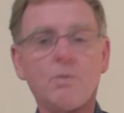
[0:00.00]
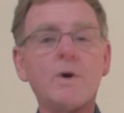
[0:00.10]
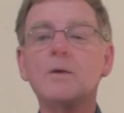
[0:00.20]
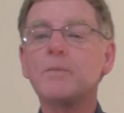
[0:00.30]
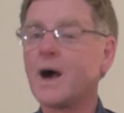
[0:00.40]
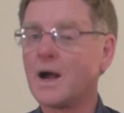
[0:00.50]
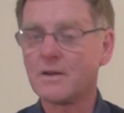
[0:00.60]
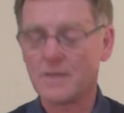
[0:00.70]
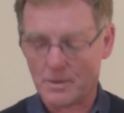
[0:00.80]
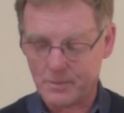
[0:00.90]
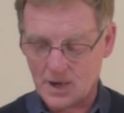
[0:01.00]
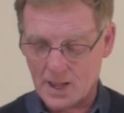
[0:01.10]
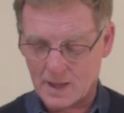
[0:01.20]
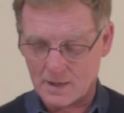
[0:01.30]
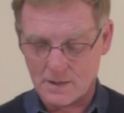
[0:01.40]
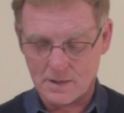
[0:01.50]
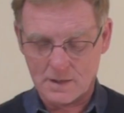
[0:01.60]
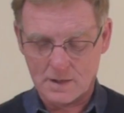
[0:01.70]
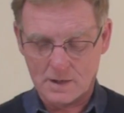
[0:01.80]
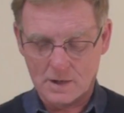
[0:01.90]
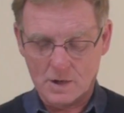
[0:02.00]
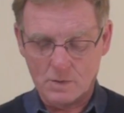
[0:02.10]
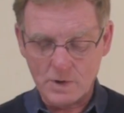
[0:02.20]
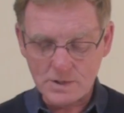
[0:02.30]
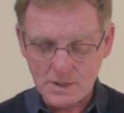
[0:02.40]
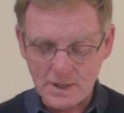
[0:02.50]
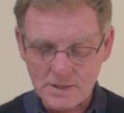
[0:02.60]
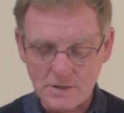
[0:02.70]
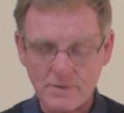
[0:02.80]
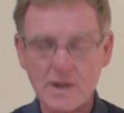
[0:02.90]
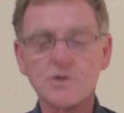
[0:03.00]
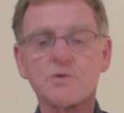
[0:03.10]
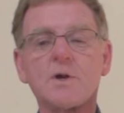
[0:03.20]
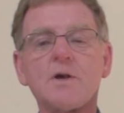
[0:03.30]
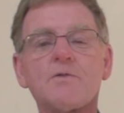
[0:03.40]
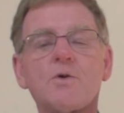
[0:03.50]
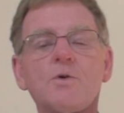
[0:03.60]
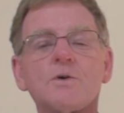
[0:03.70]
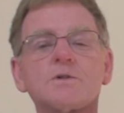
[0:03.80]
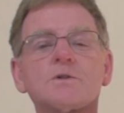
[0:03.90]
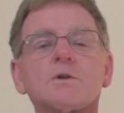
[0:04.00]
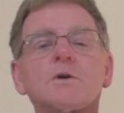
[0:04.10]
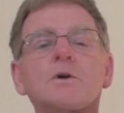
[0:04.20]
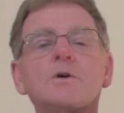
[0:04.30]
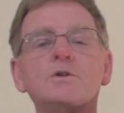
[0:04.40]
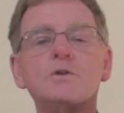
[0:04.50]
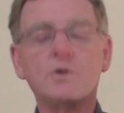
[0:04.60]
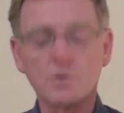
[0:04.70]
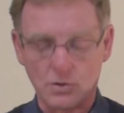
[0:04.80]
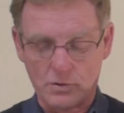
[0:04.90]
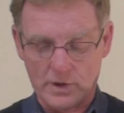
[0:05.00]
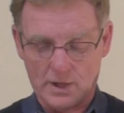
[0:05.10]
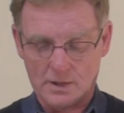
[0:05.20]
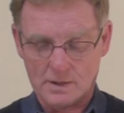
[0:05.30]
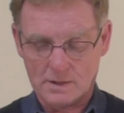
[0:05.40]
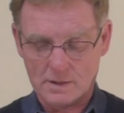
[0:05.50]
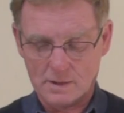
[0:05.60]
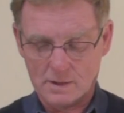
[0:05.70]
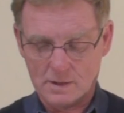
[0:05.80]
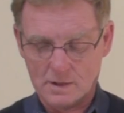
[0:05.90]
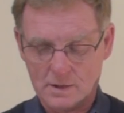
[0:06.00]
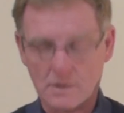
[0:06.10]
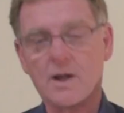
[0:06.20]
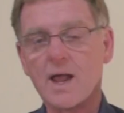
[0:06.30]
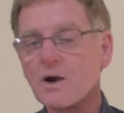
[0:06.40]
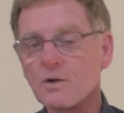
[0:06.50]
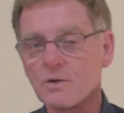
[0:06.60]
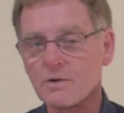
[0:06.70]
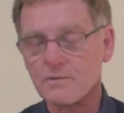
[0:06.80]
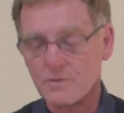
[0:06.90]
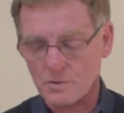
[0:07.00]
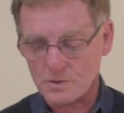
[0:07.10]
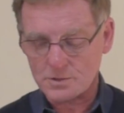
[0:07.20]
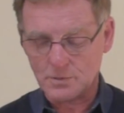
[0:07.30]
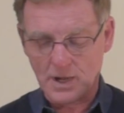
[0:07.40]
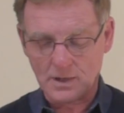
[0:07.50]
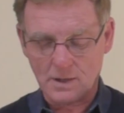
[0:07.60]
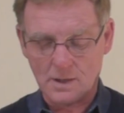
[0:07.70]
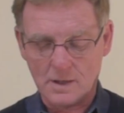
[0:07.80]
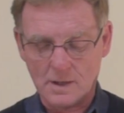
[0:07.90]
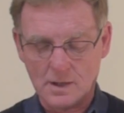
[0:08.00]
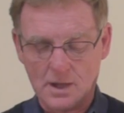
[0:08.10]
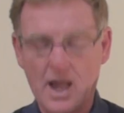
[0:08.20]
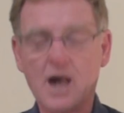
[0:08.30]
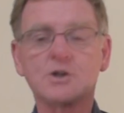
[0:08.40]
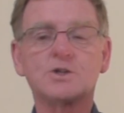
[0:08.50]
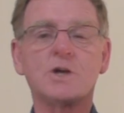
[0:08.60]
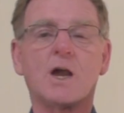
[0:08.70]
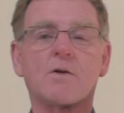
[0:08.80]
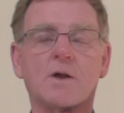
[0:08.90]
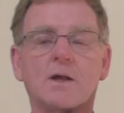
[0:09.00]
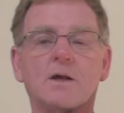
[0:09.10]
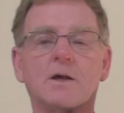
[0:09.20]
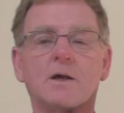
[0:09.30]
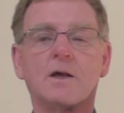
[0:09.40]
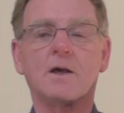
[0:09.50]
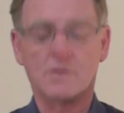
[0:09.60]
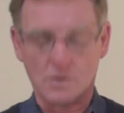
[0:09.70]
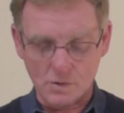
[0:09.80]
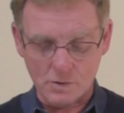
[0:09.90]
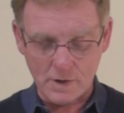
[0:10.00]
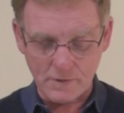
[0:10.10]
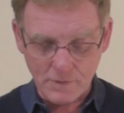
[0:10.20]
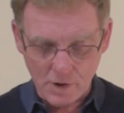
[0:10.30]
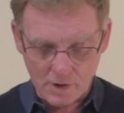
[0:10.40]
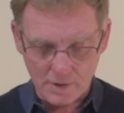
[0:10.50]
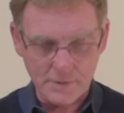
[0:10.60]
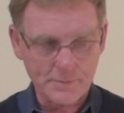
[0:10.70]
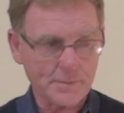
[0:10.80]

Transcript: We are part of that plan, which leads eventually, of course, to glory. Not our glory, of course, but our sharing in the glory of God.